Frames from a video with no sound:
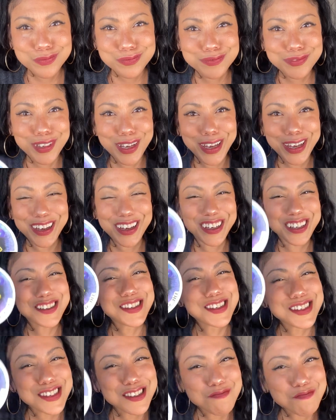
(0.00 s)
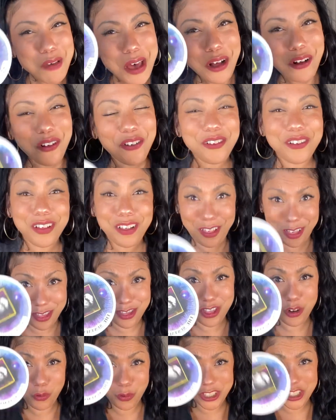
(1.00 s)
Okay, I can smell
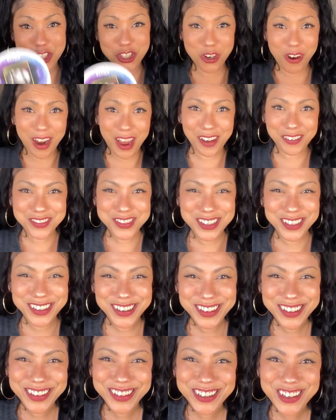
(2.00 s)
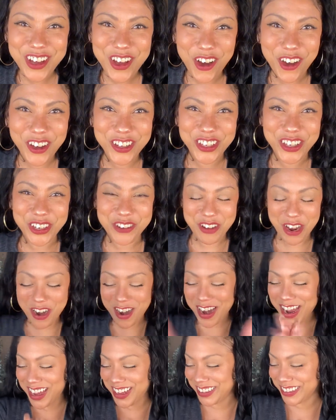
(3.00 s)
the witchcraft on you.
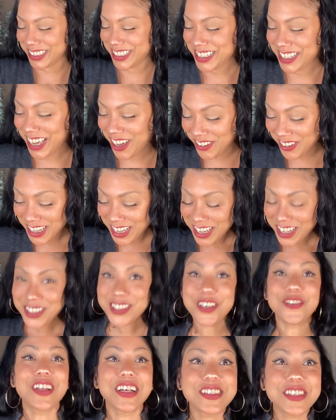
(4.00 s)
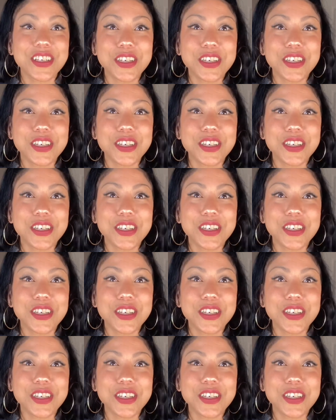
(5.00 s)
All right, let's go. So that's a